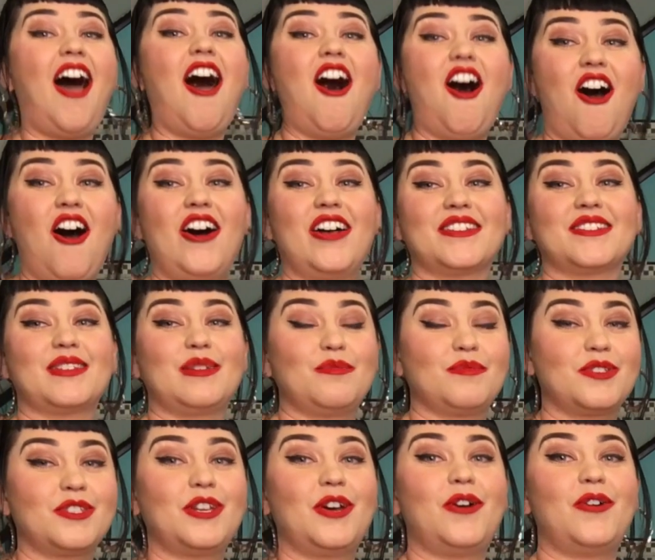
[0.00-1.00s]
Awesome.
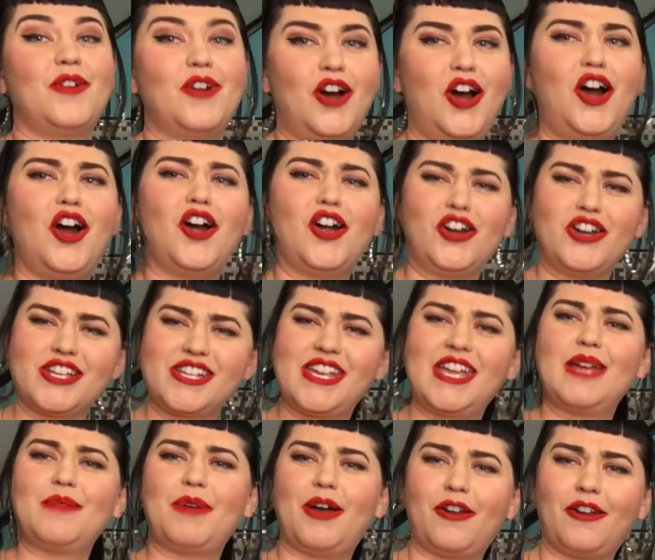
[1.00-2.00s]
So, already
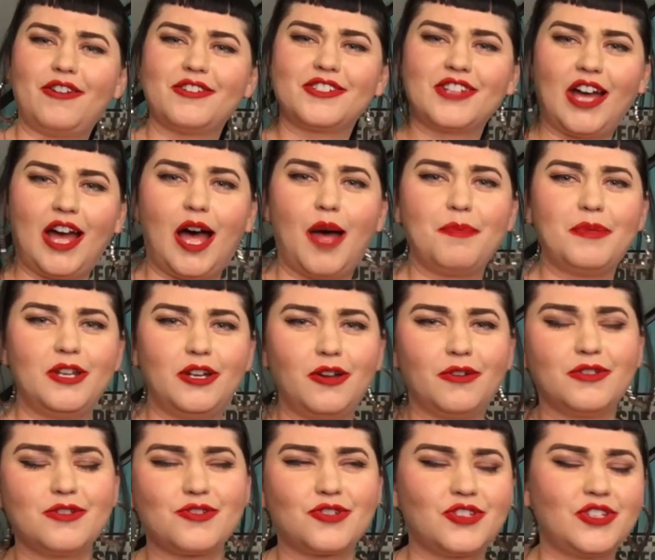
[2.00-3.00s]
came out on top. You know,
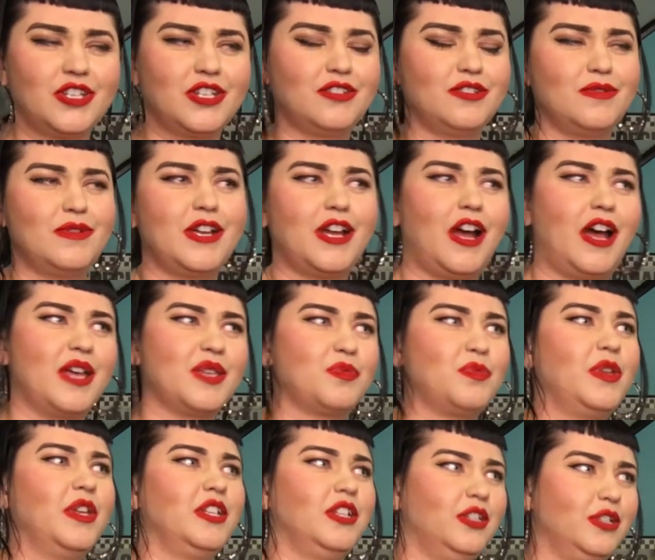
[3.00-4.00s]
usually doing
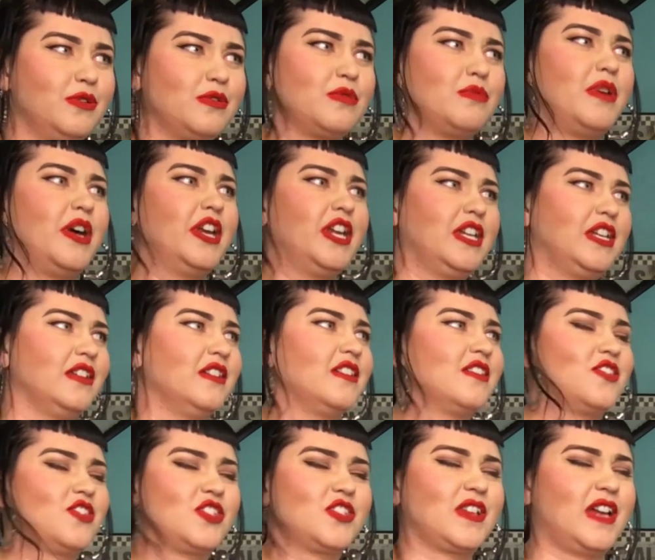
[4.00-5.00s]
cosplay you lose money and
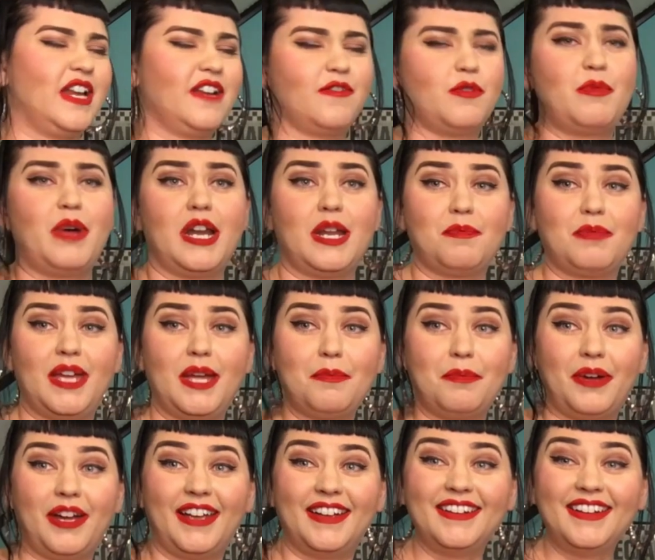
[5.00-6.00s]
it's just kind of a money pit,
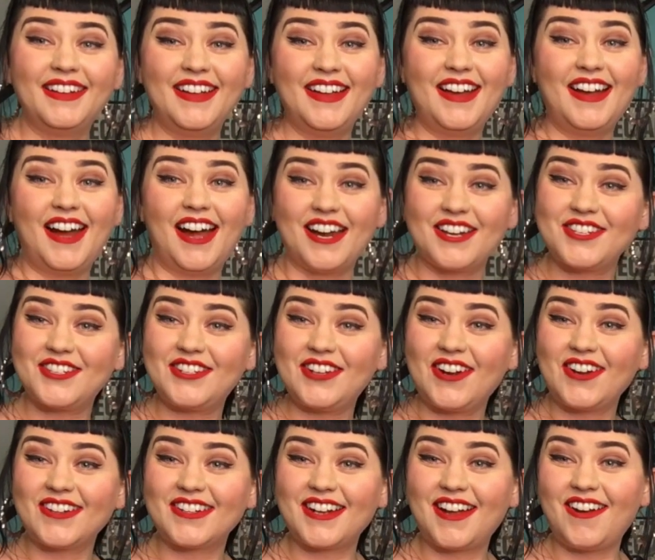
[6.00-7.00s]
but I
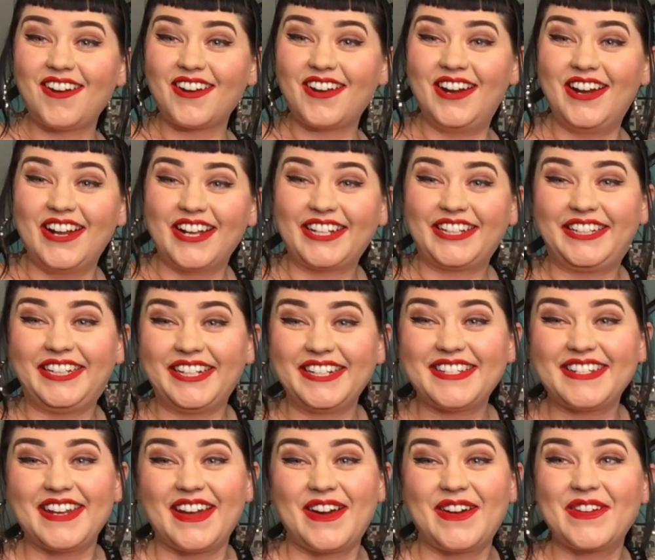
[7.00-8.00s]
started out on a good
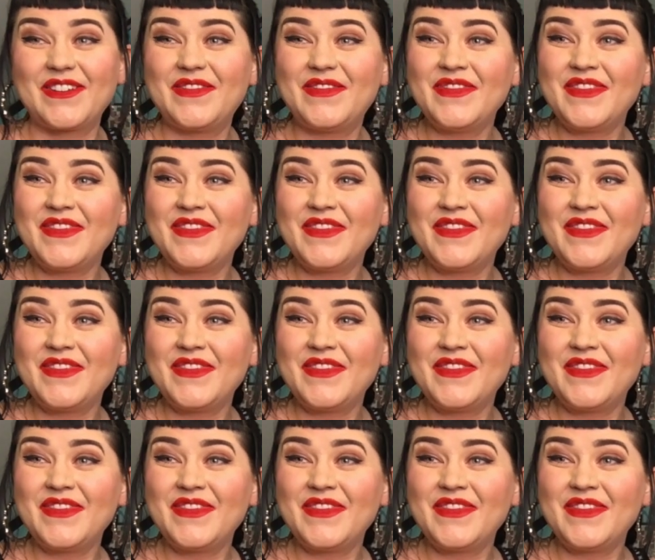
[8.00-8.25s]
note.